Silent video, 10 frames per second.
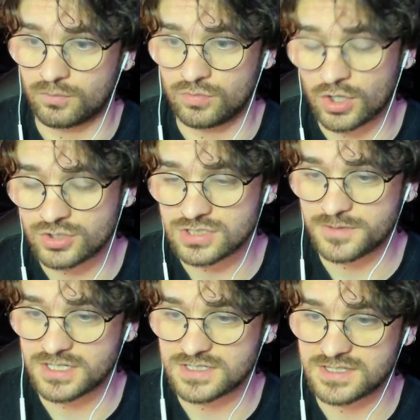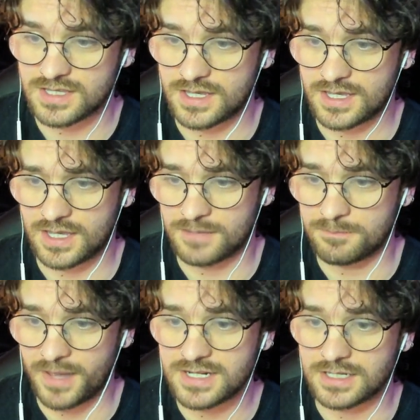not just because of the
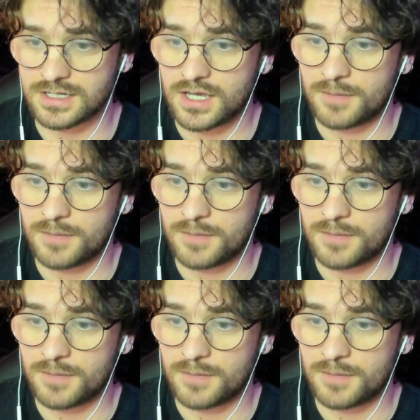embedding,